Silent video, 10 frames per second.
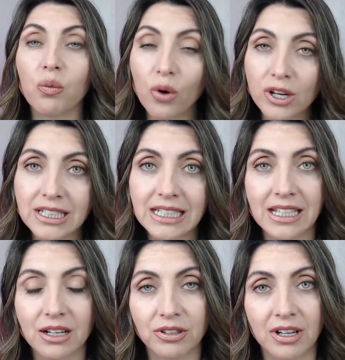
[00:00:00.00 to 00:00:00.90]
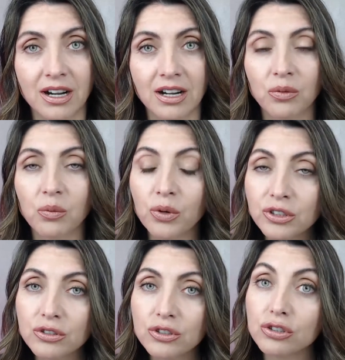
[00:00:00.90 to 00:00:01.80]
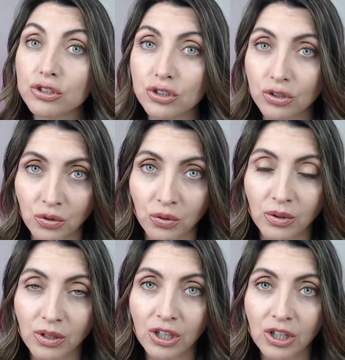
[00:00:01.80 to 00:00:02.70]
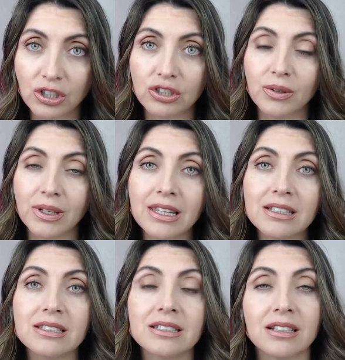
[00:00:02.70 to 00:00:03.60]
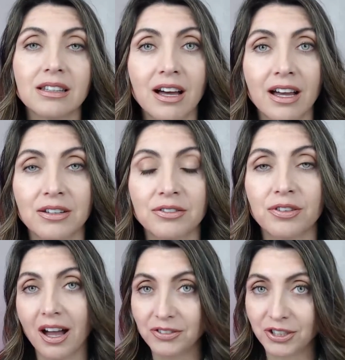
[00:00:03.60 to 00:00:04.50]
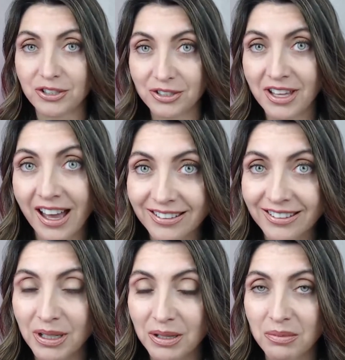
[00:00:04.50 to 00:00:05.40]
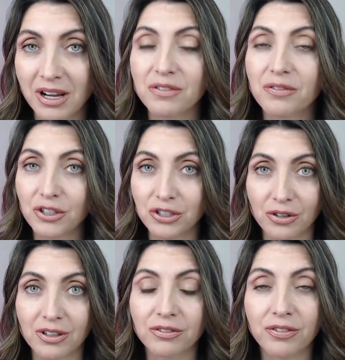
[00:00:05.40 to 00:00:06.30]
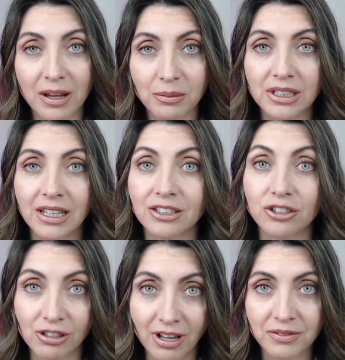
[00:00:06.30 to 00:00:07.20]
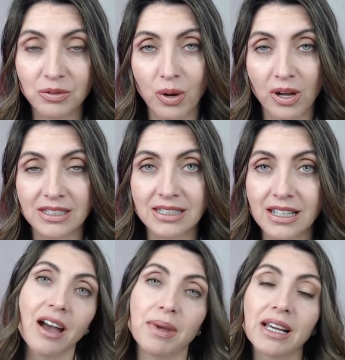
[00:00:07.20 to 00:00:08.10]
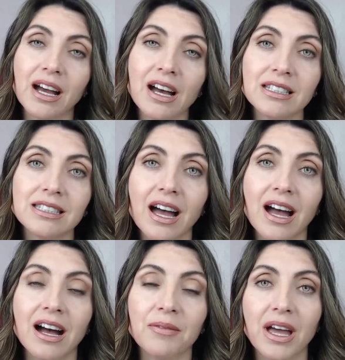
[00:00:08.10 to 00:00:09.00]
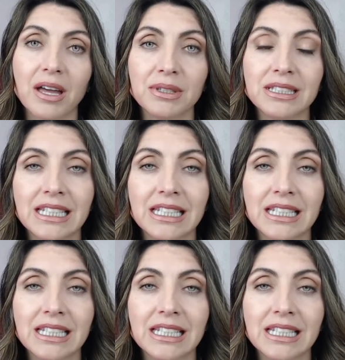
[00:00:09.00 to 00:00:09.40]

what is out there, what you should do to ease life after your death, pretty much for your family and your loved ones. Because I've been